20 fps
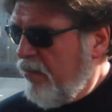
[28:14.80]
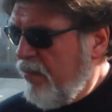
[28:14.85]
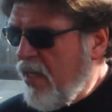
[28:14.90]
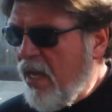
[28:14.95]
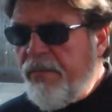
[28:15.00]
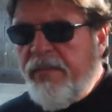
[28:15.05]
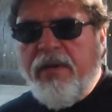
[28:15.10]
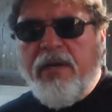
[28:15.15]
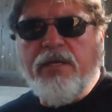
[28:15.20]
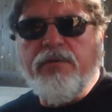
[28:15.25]

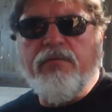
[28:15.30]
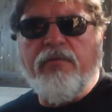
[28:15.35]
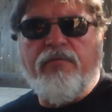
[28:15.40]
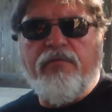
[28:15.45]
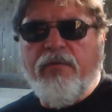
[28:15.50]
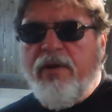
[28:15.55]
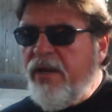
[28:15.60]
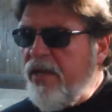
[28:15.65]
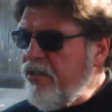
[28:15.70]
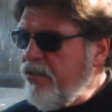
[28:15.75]
Not because we're
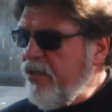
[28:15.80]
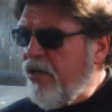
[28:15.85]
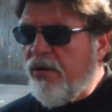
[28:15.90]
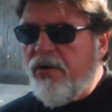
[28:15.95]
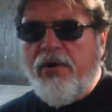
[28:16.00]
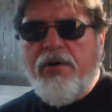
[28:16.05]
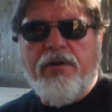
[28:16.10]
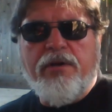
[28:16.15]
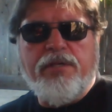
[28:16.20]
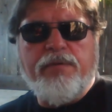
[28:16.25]
afraid He's going to
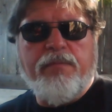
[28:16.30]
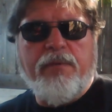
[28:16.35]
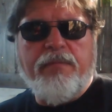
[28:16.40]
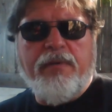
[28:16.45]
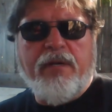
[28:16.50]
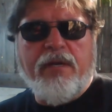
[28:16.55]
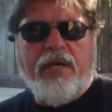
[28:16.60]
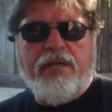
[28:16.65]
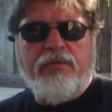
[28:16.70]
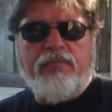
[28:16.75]
hurt us, but
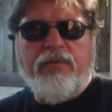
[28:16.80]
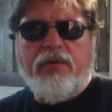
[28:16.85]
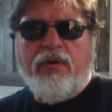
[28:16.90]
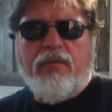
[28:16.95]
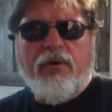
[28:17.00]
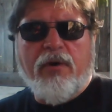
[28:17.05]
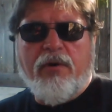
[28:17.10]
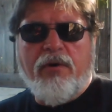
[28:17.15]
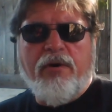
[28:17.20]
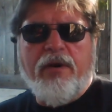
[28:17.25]
because we
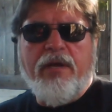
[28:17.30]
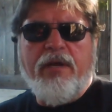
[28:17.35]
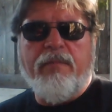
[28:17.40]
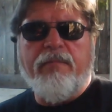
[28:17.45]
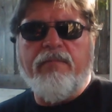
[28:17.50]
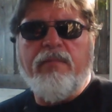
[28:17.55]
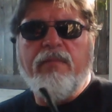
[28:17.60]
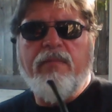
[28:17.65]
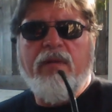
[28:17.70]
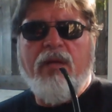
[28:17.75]
don't want to hurt Him.